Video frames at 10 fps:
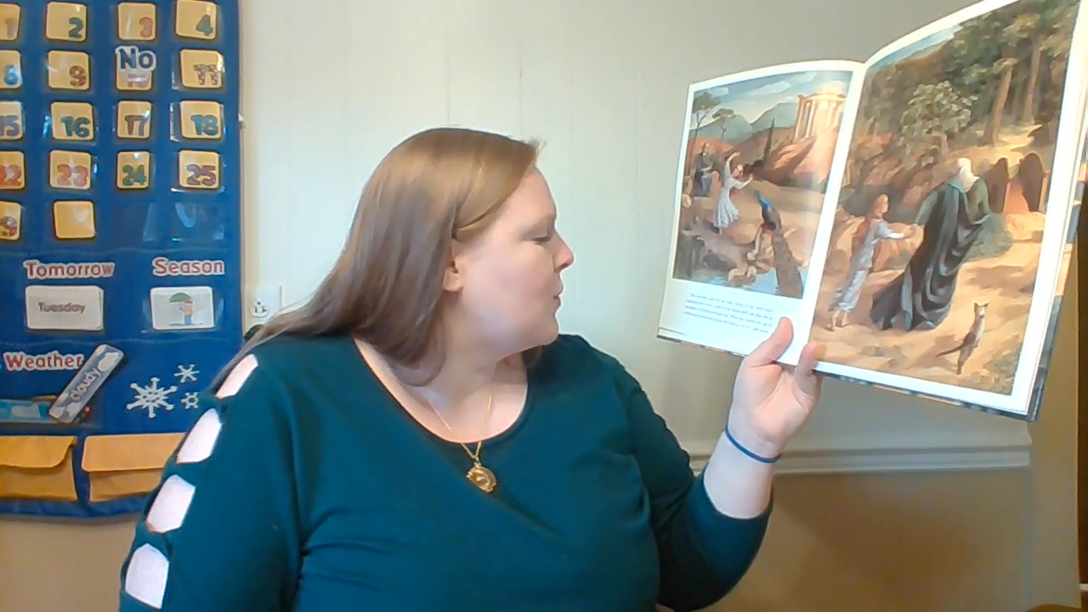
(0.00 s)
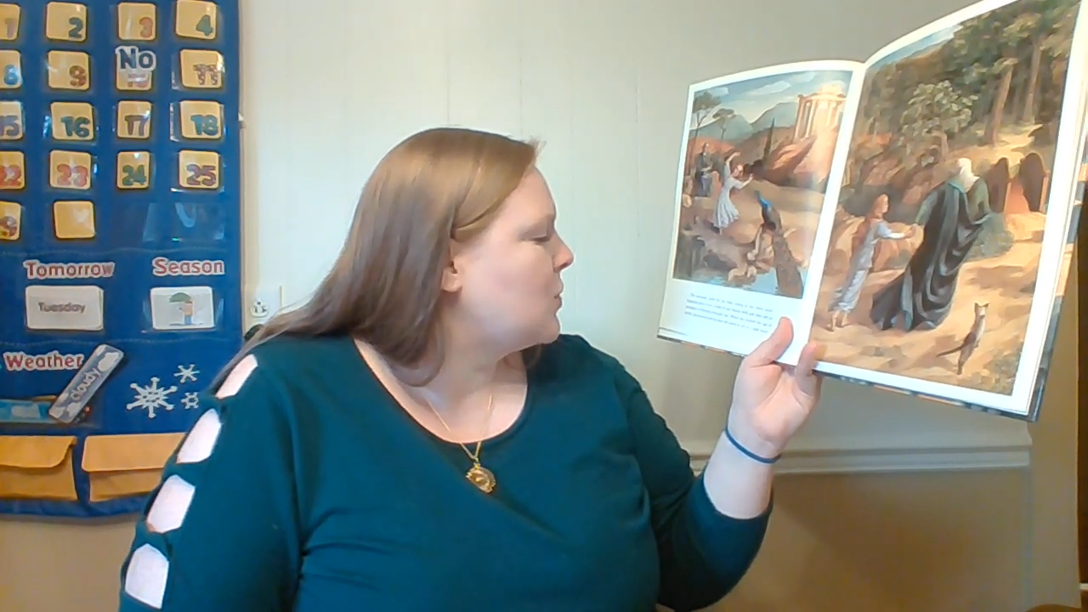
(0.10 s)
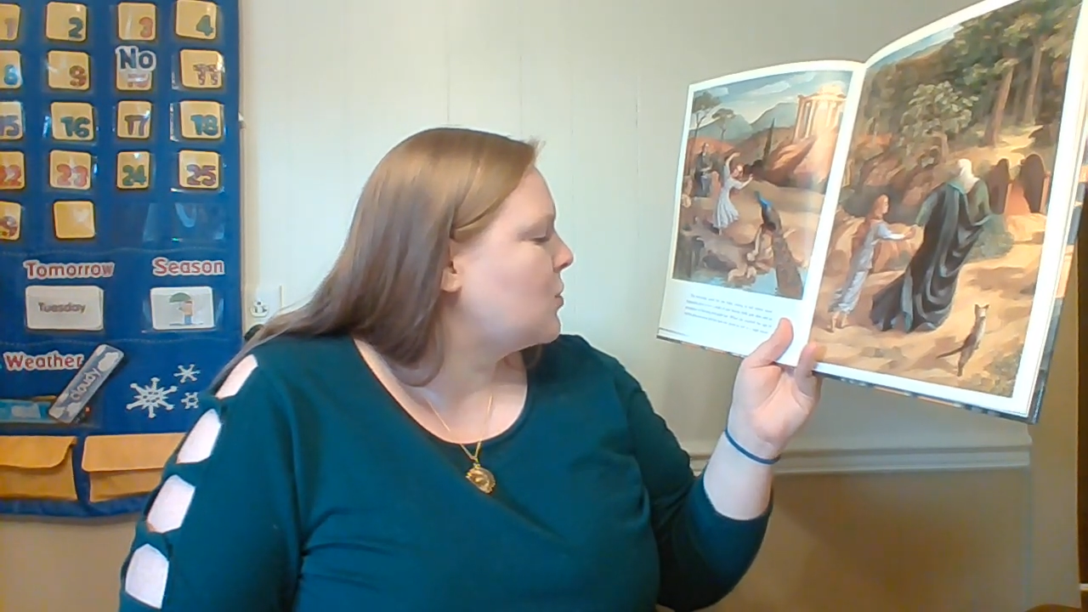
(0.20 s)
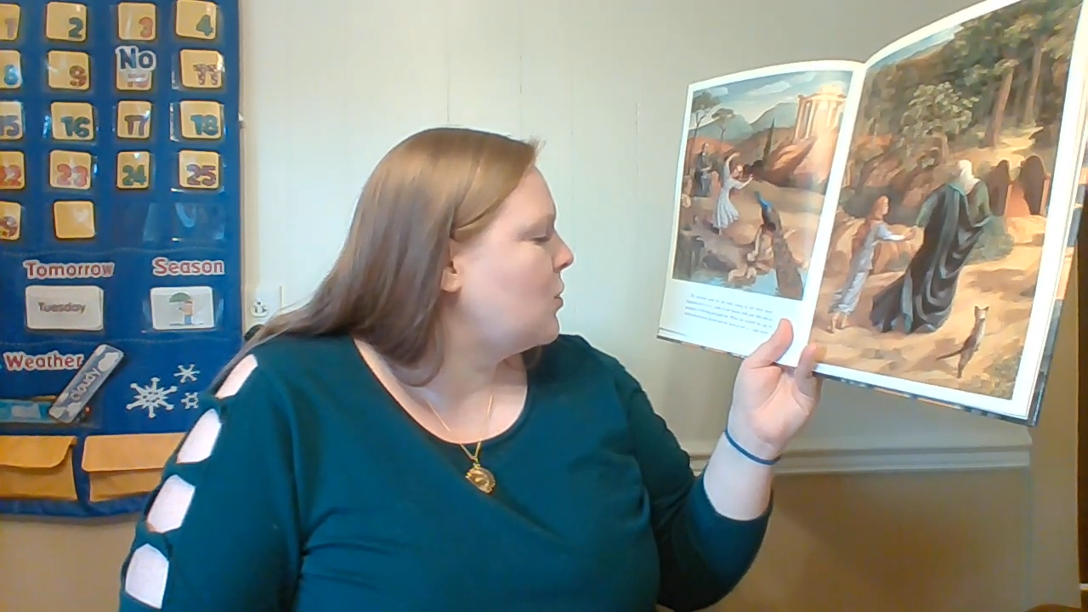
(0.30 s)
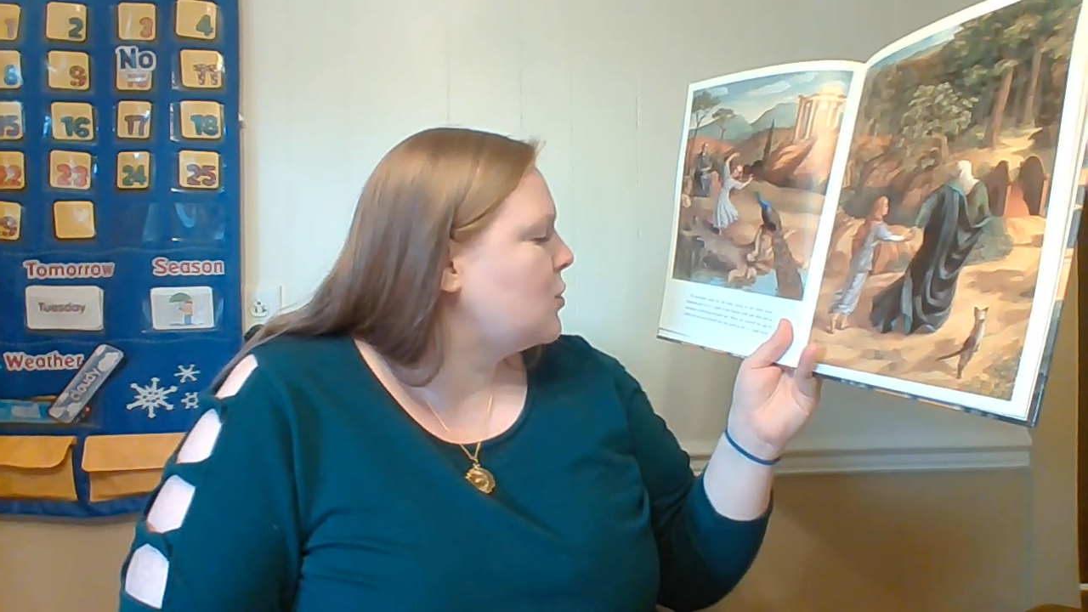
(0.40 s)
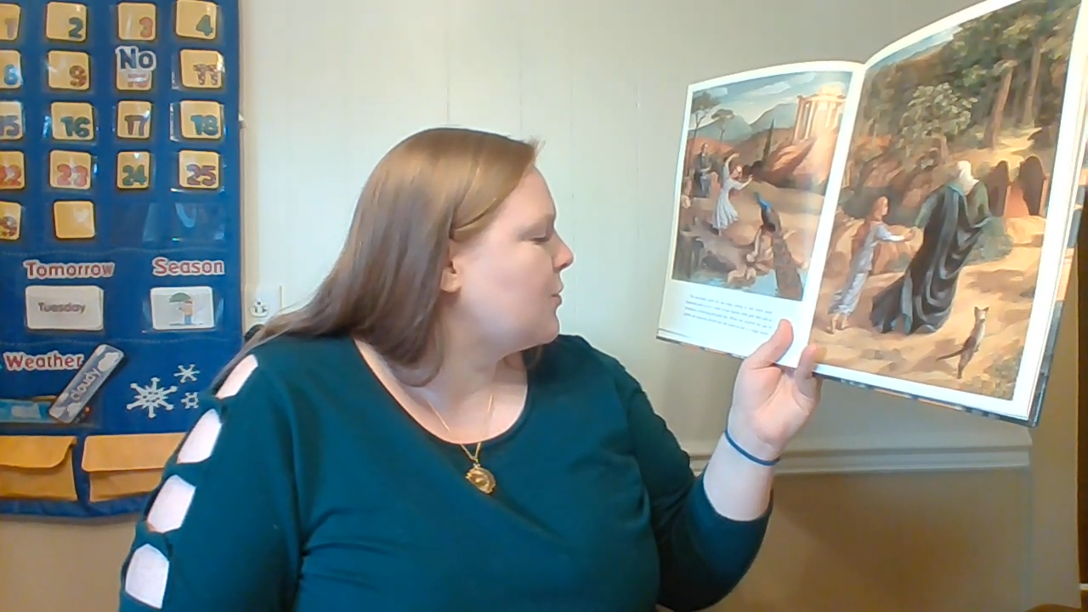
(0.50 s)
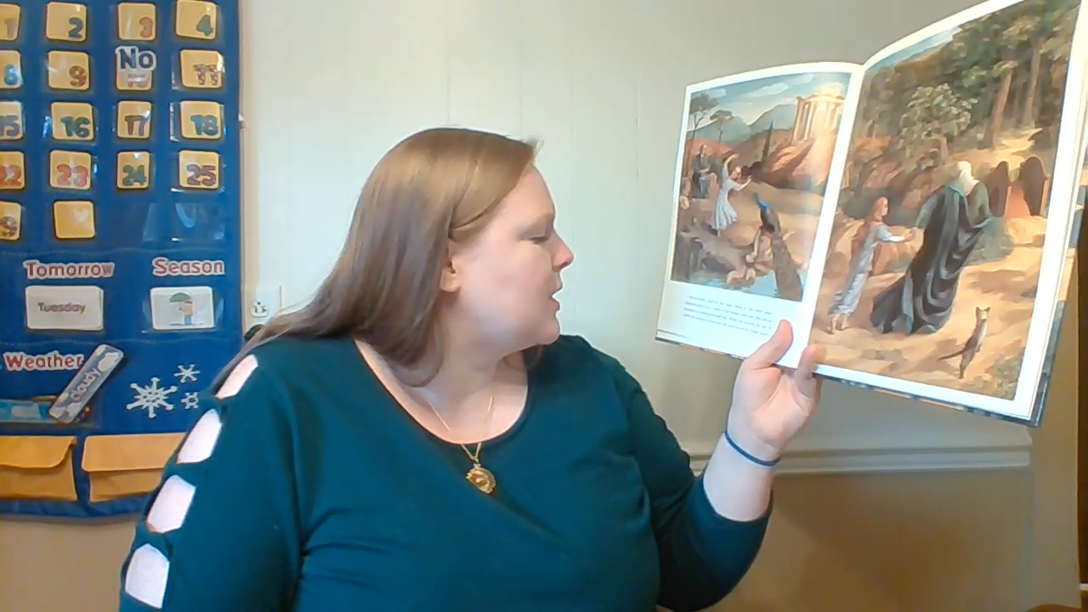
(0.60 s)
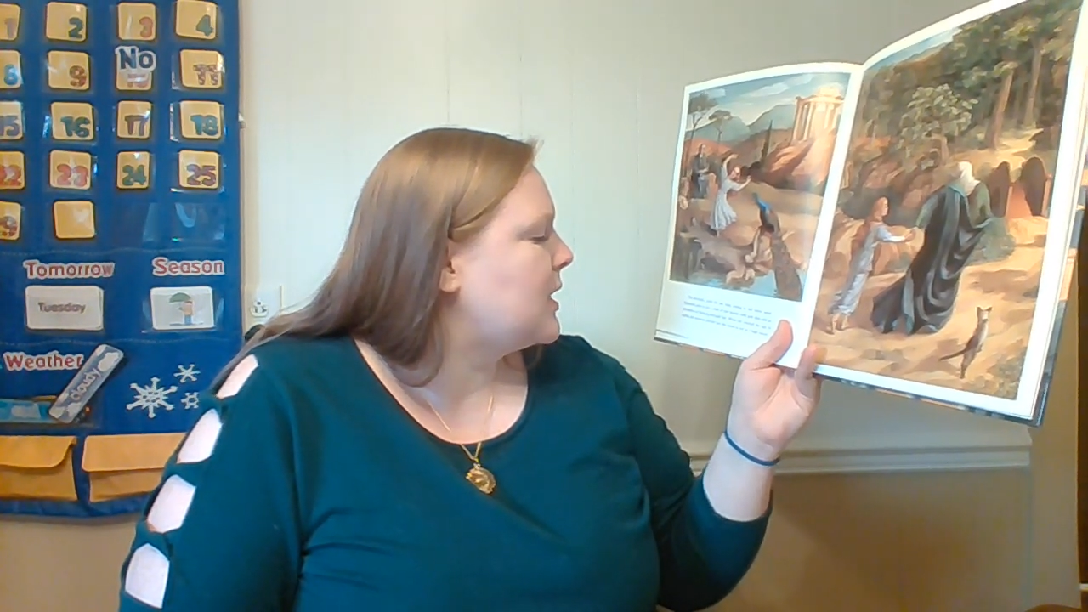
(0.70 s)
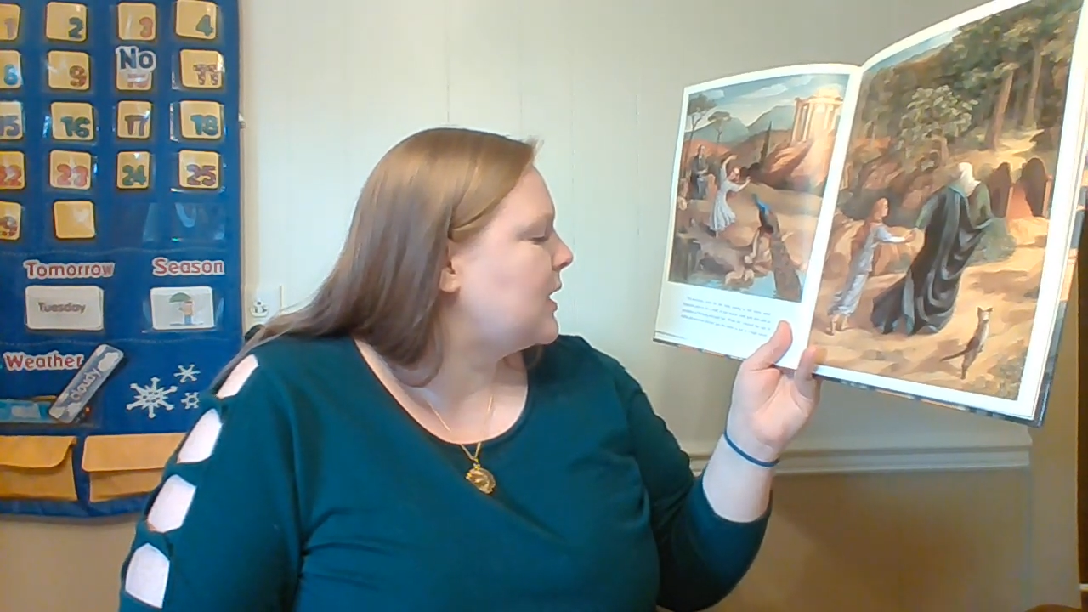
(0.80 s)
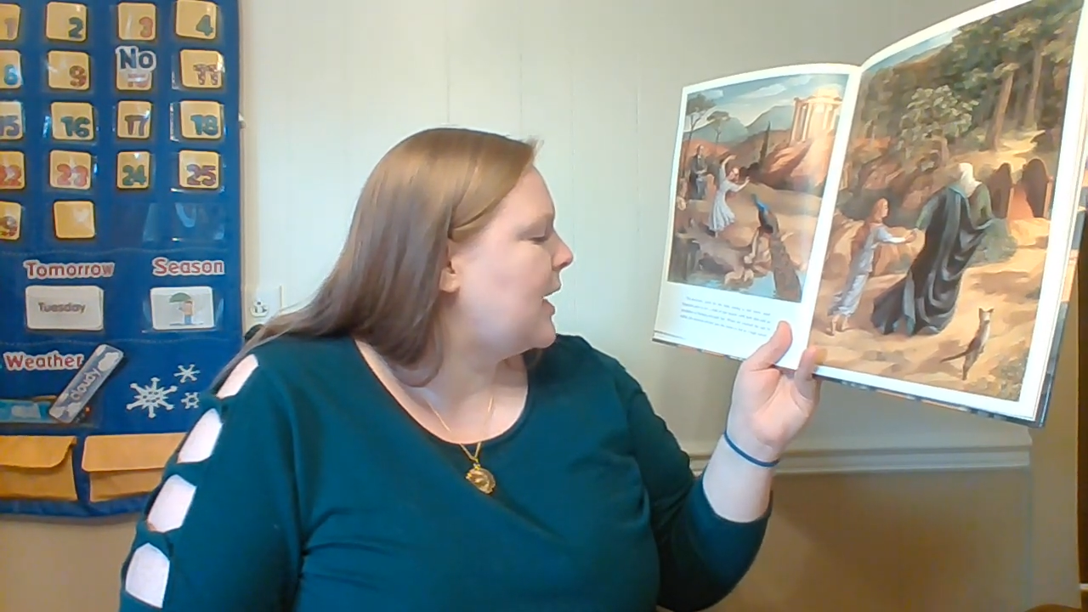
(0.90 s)
the
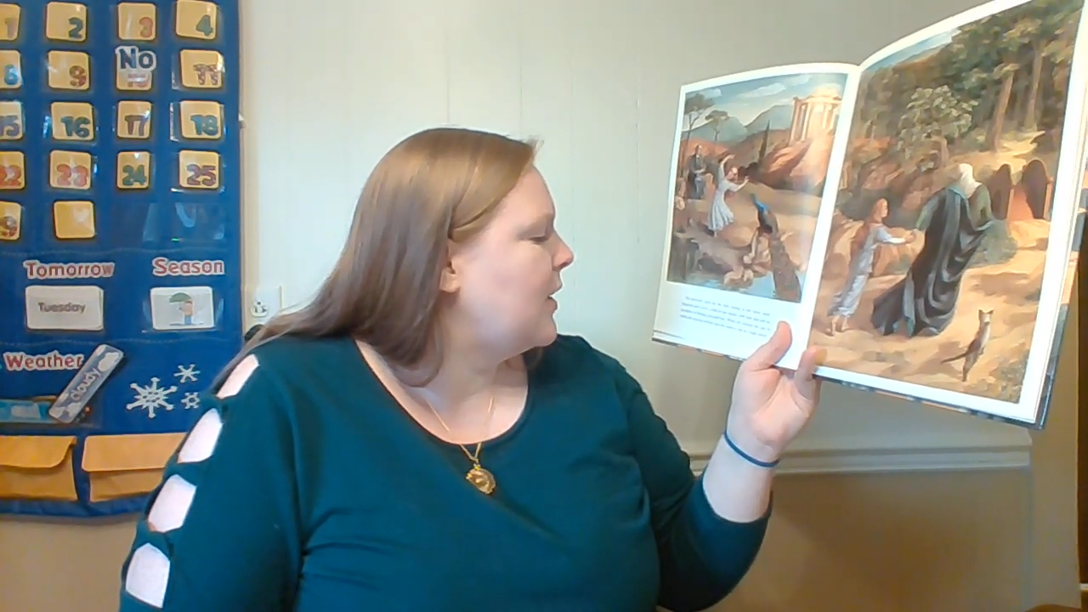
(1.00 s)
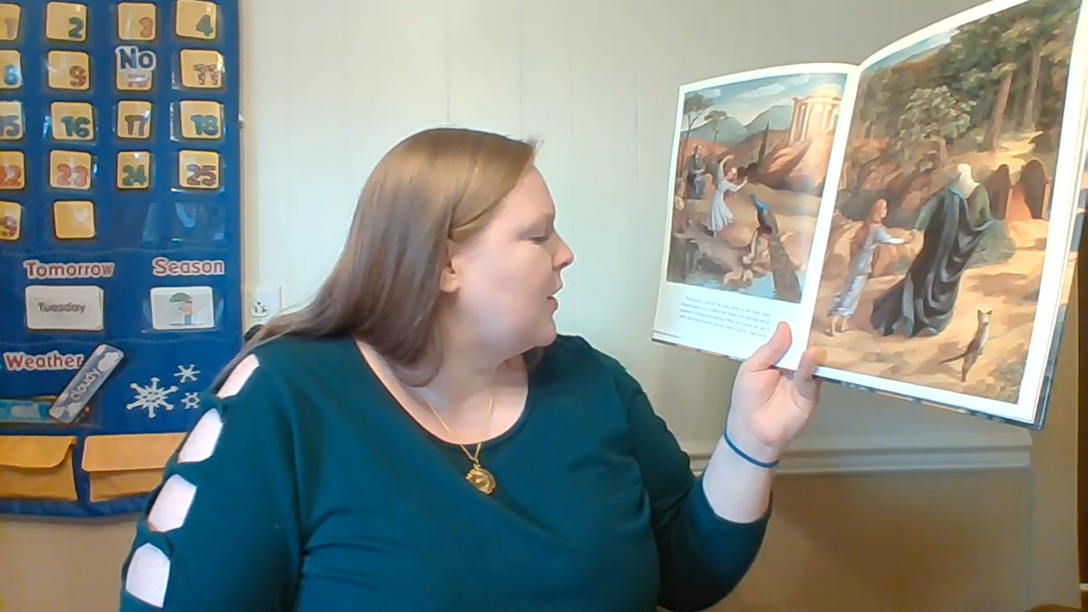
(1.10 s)
sorceress led